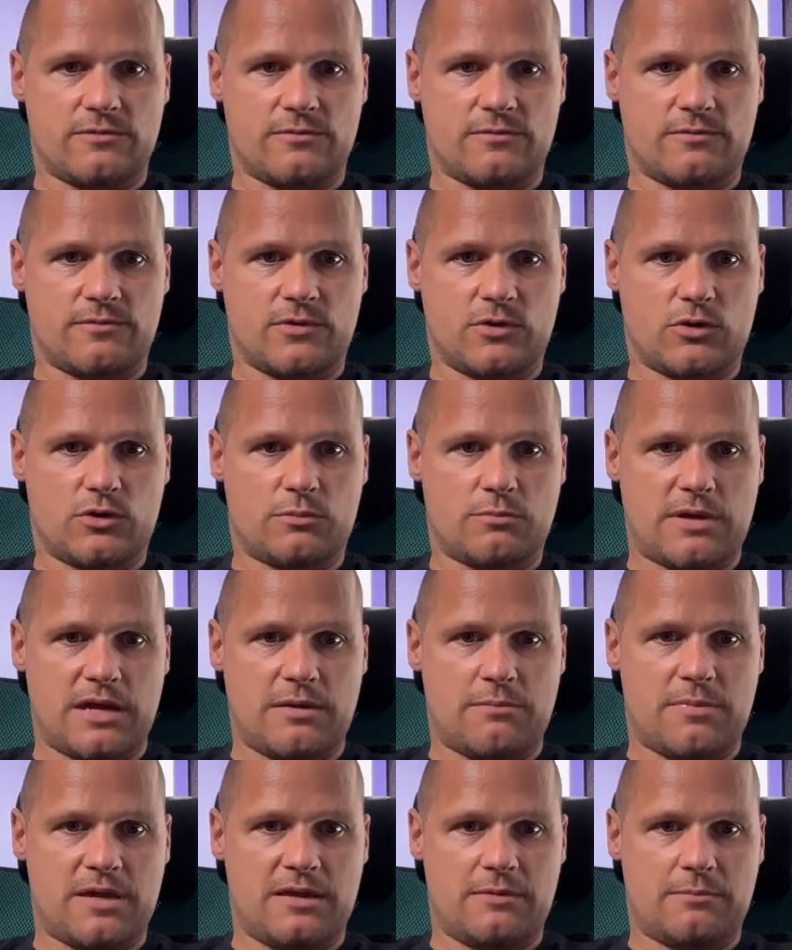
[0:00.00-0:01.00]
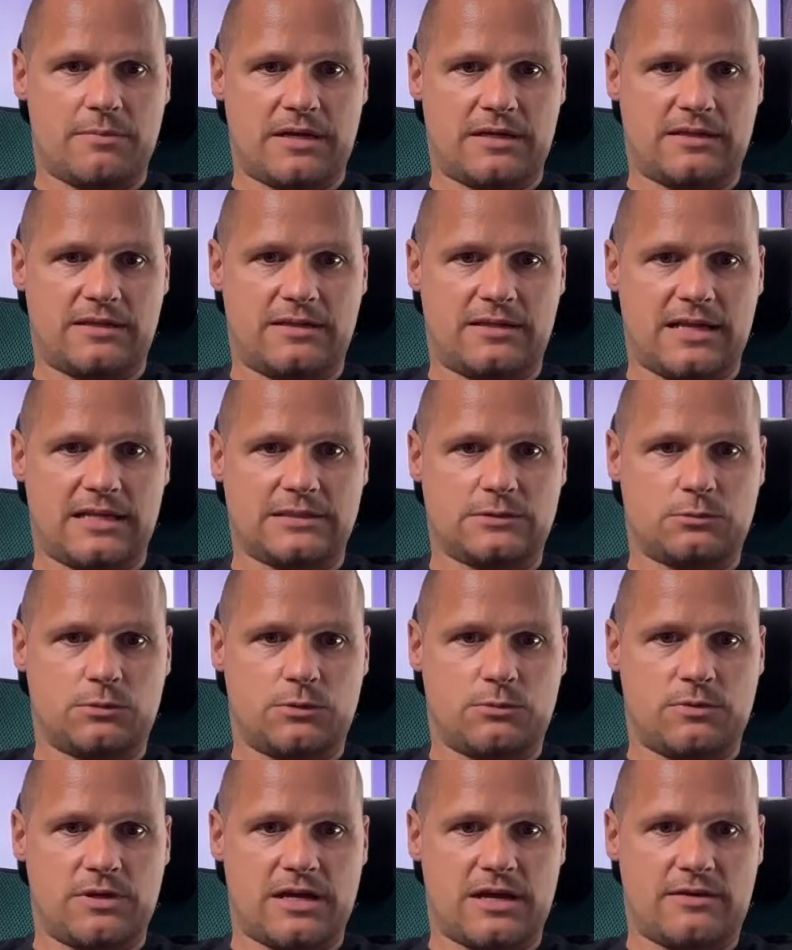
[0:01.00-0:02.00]
not maybe, but that's
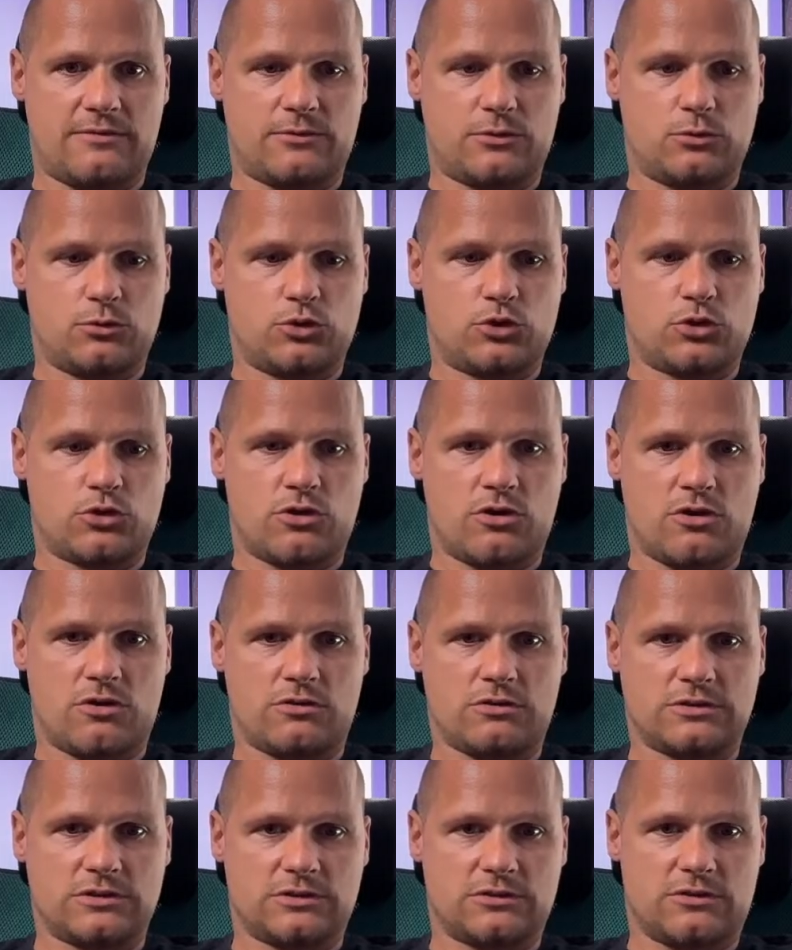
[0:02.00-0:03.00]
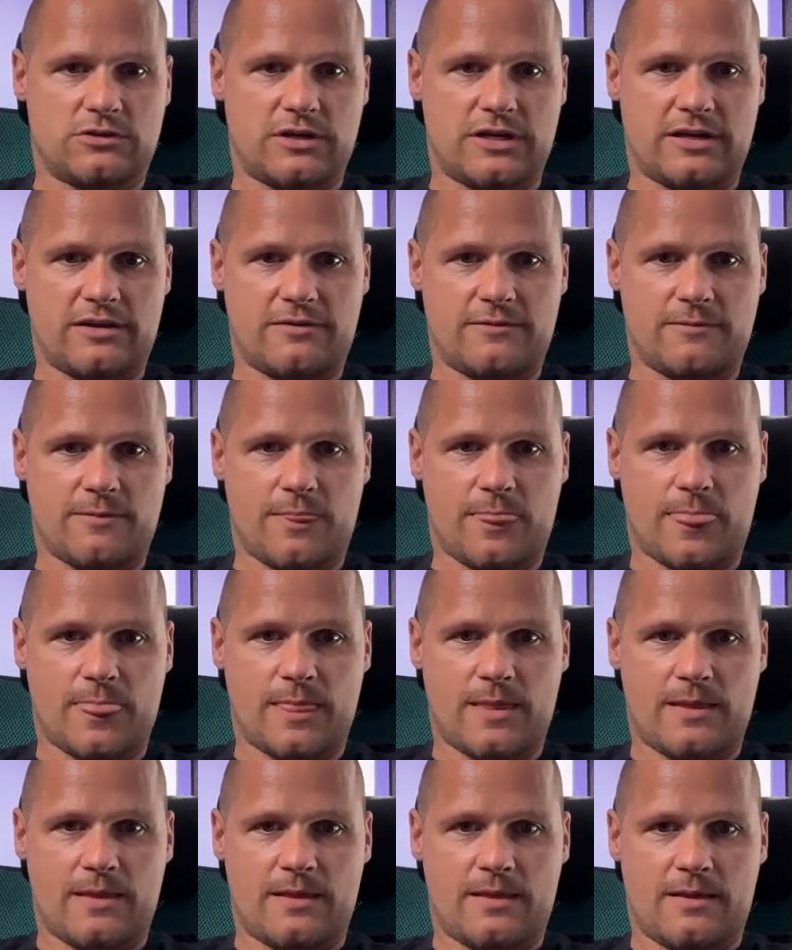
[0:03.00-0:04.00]
what we have to draw, sorry,
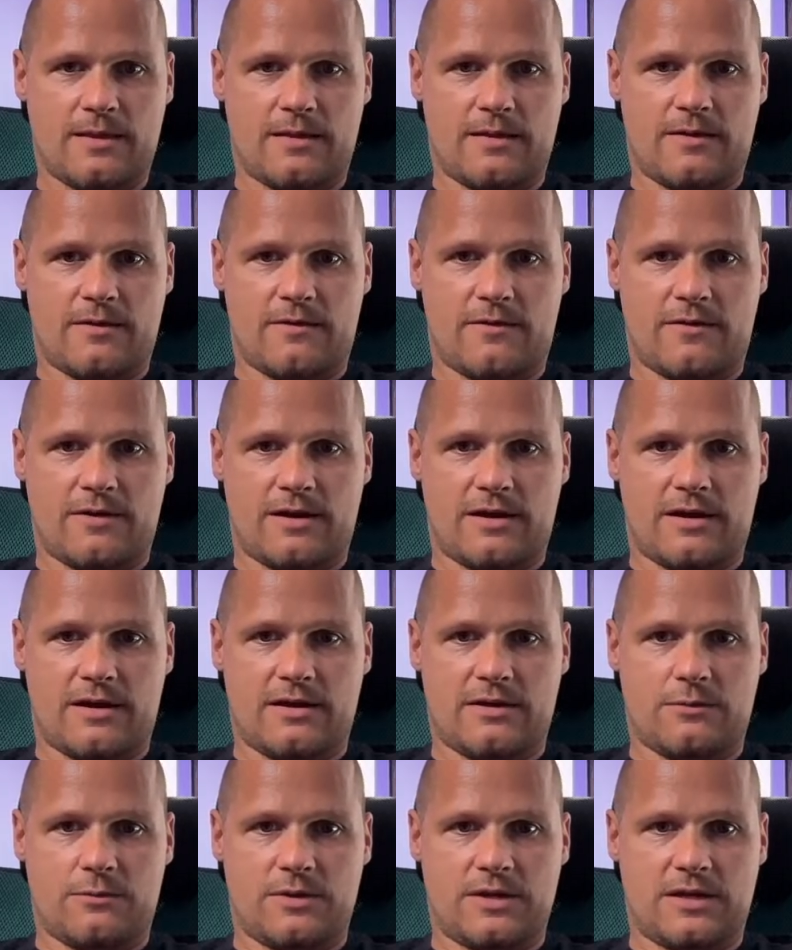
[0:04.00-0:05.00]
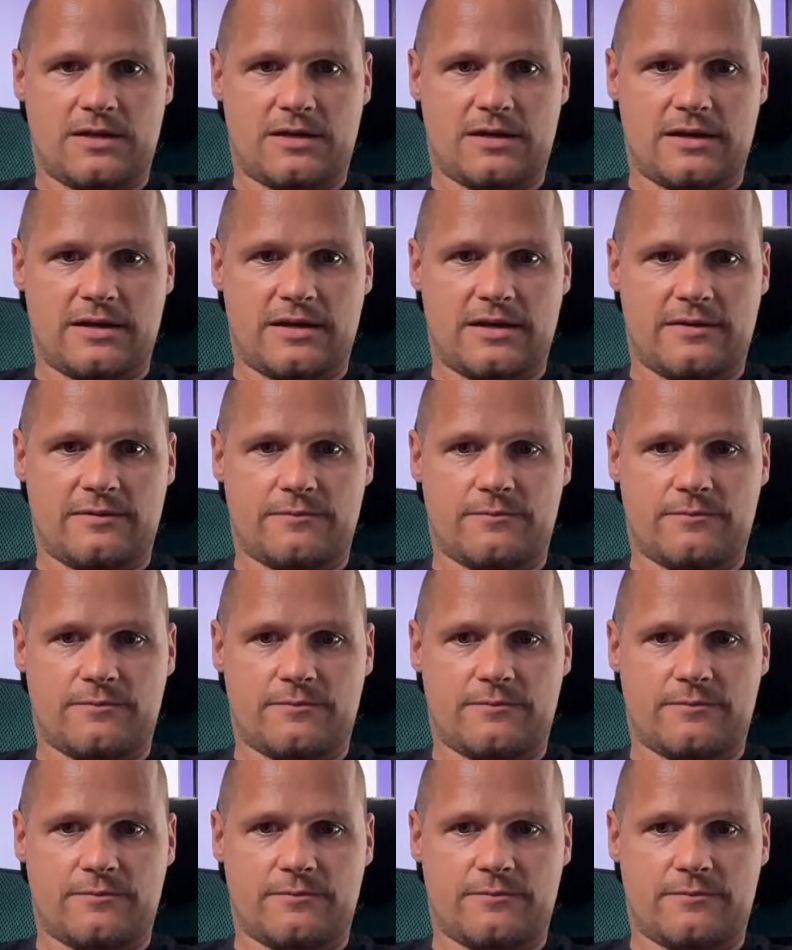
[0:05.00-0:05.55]
right? Weekly,